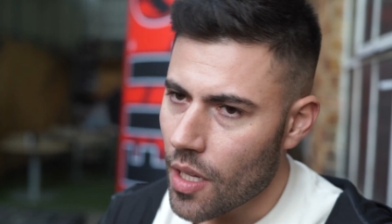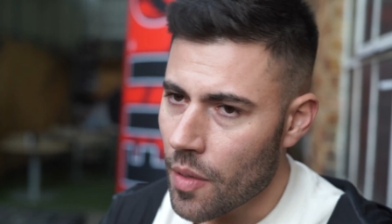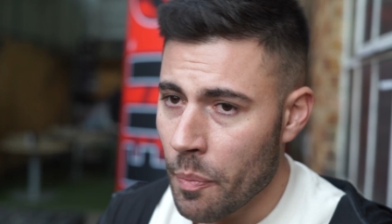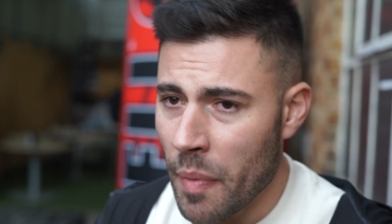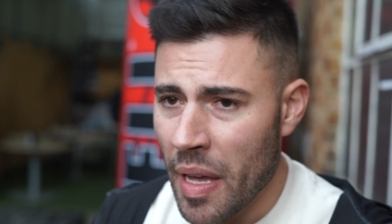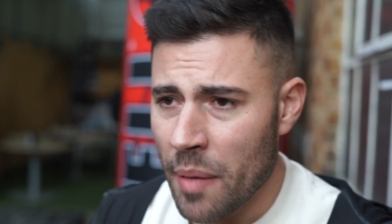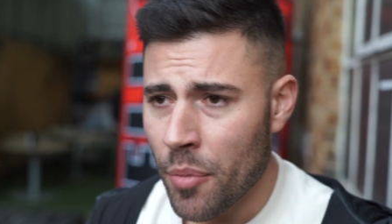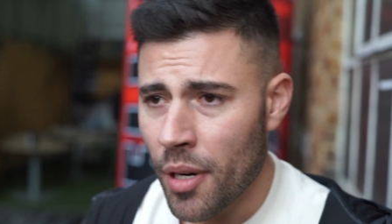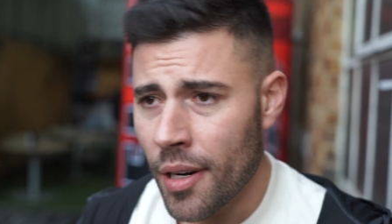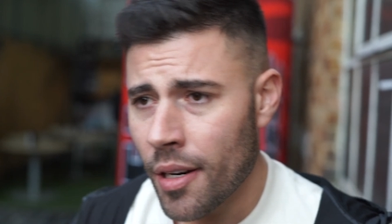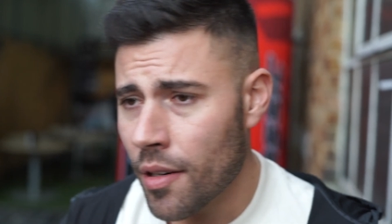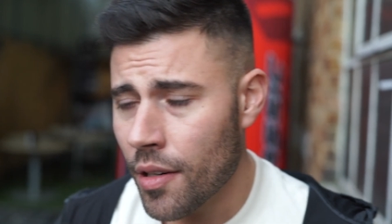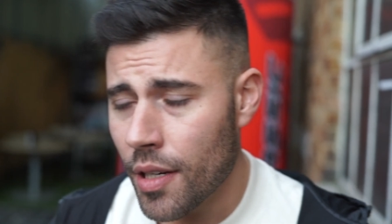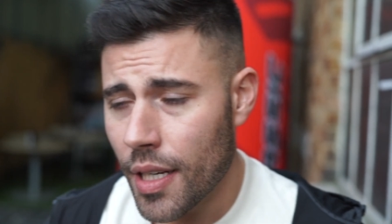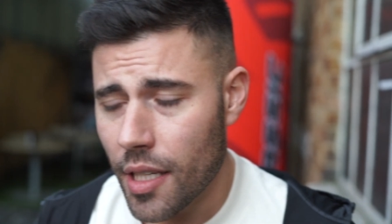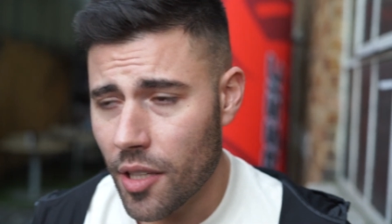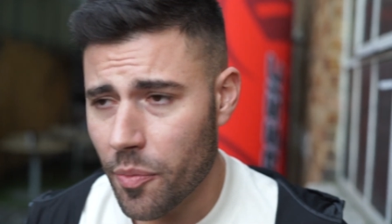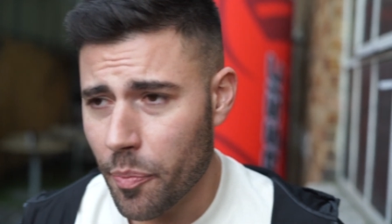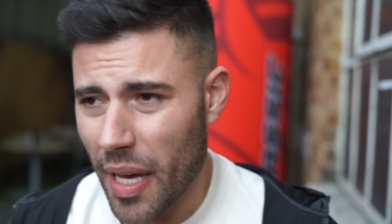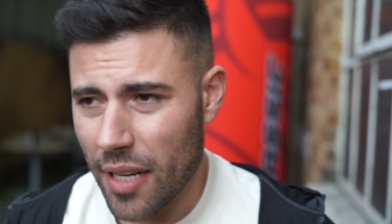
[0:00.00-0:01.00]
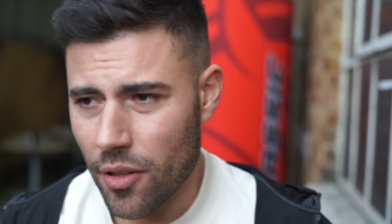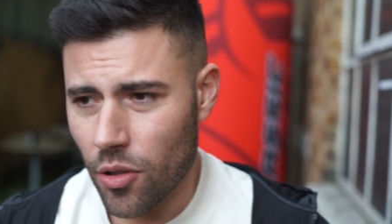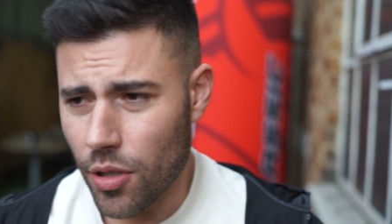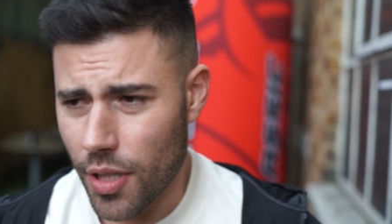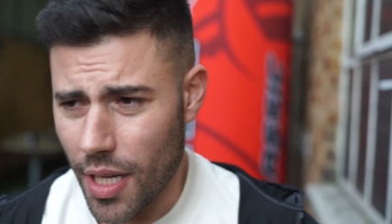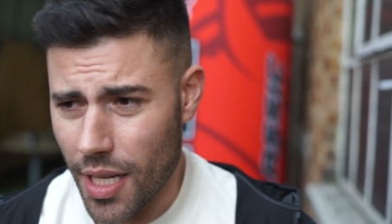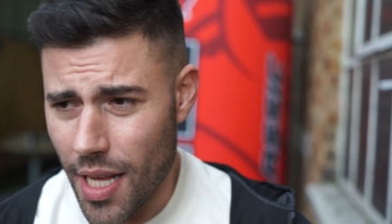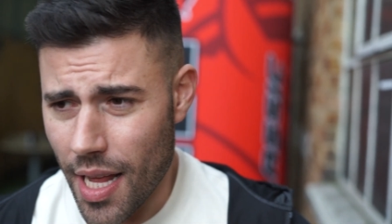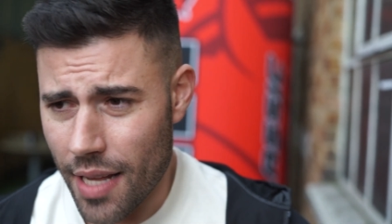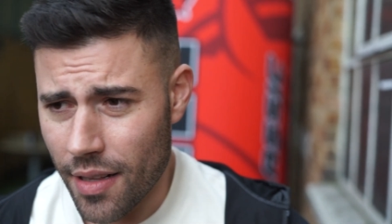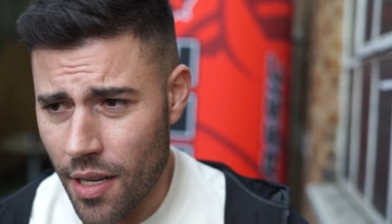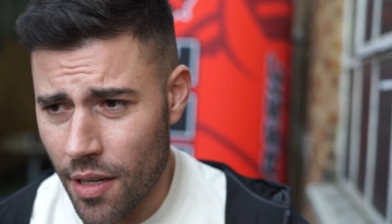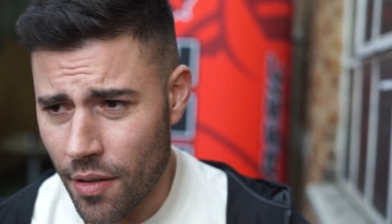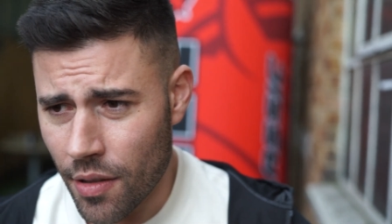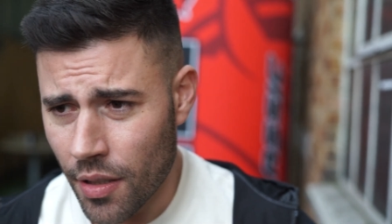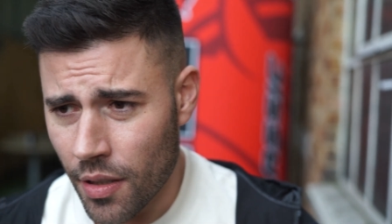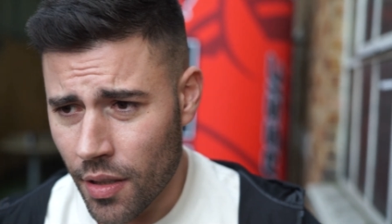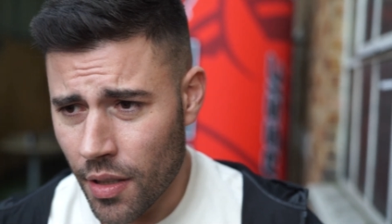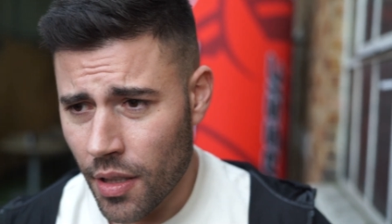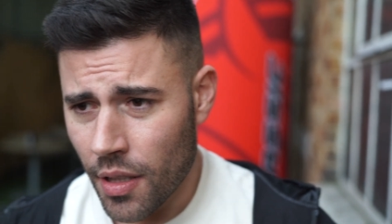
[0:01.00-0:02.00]
Main priority is Benn or Canelo.
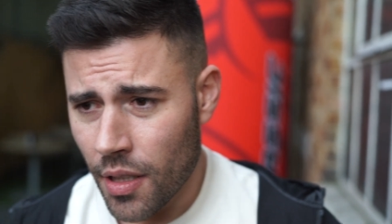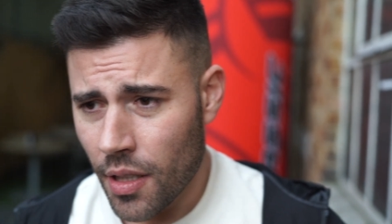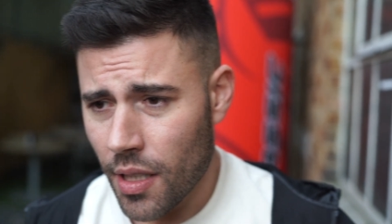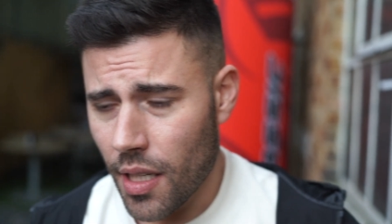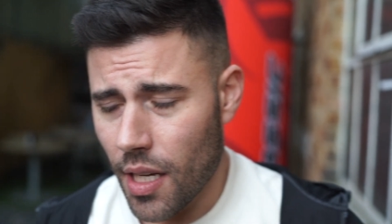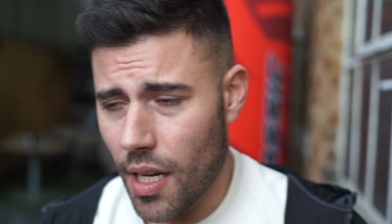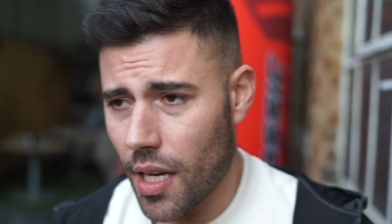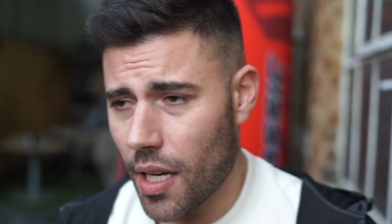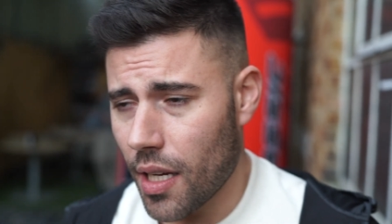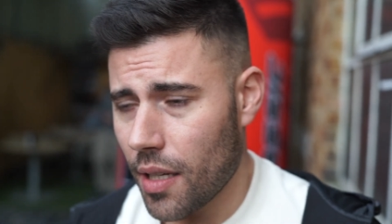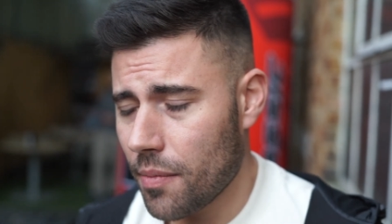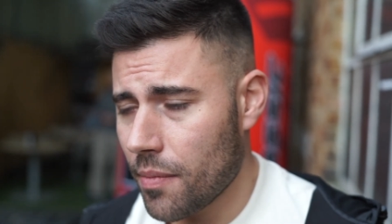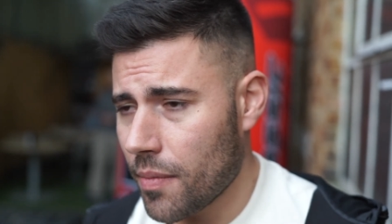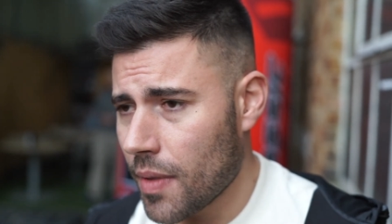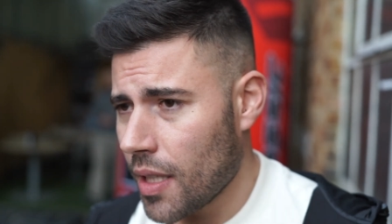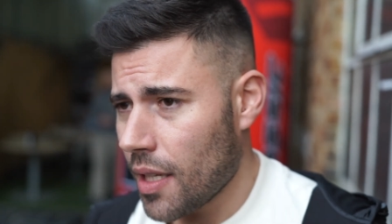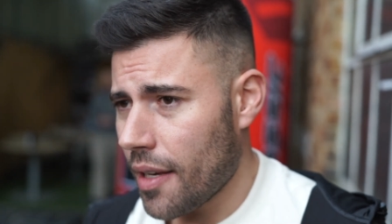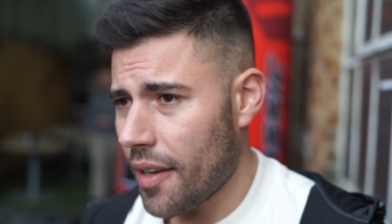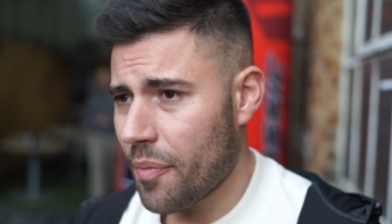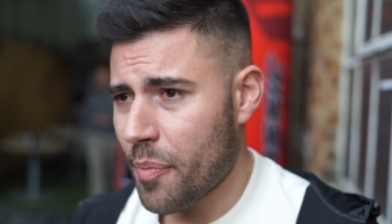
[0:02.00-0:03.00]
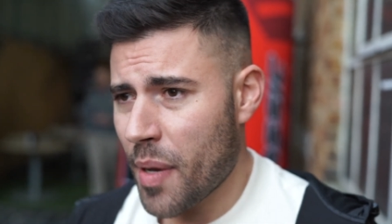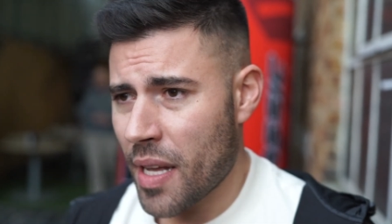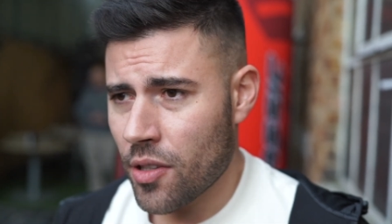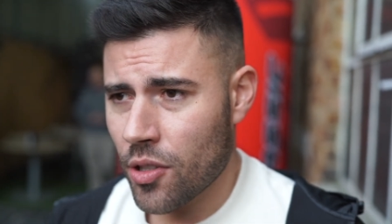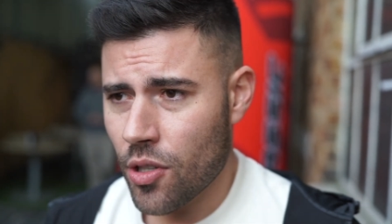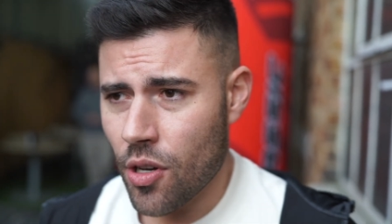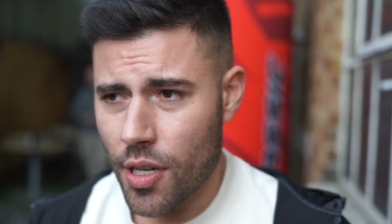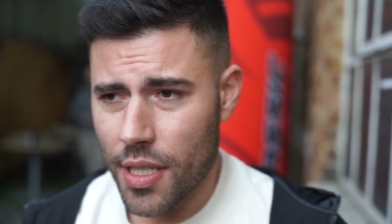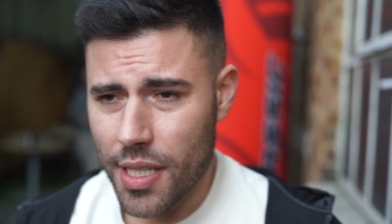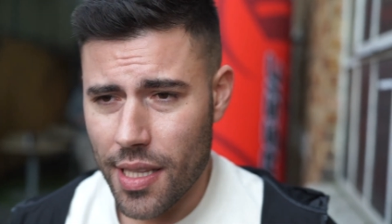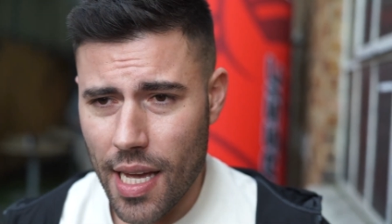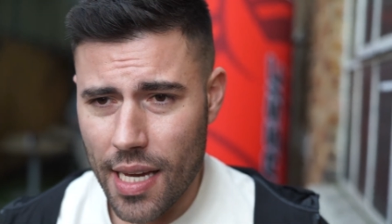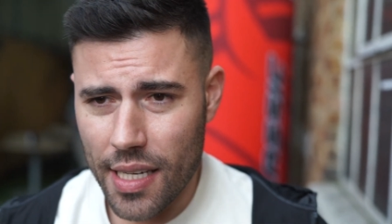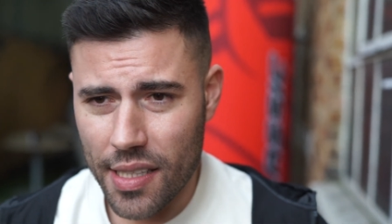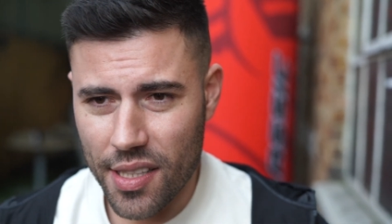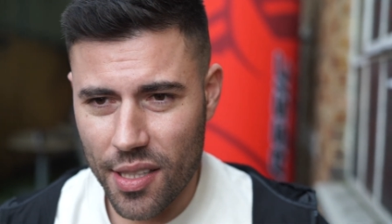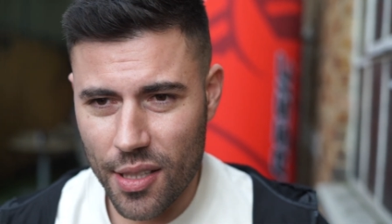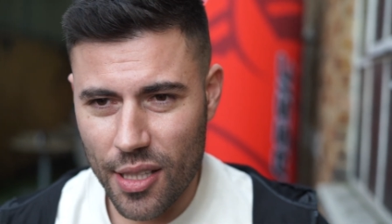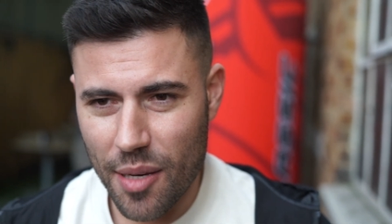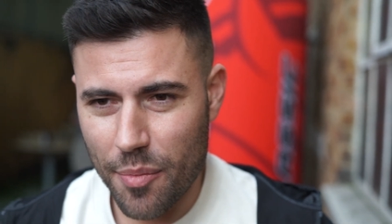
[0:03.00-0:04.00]
If Ben's got his
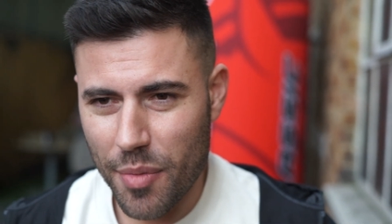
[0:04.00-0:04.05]
licence,